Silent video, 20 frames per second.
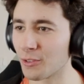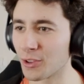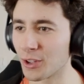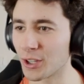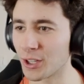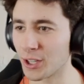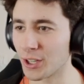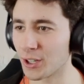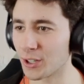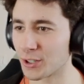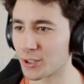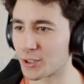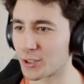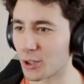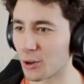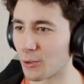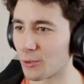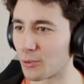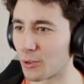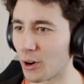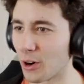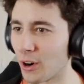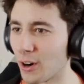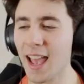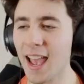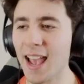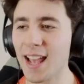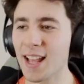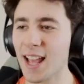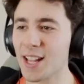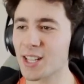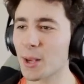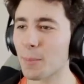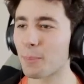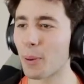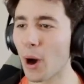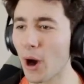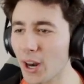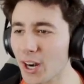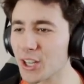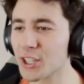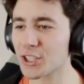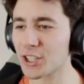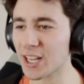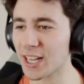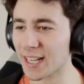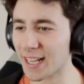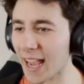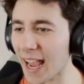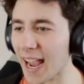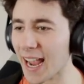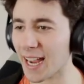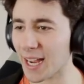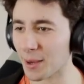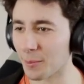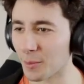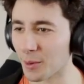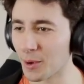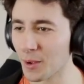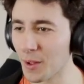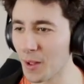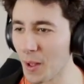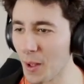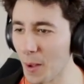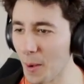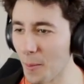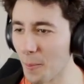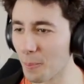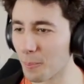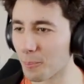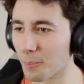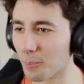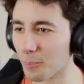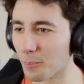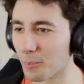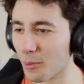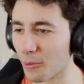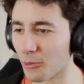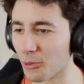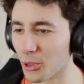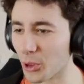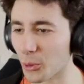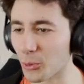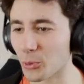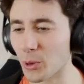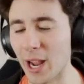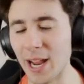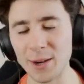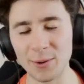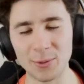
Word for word: the year so far. It's a punishing game, but for the right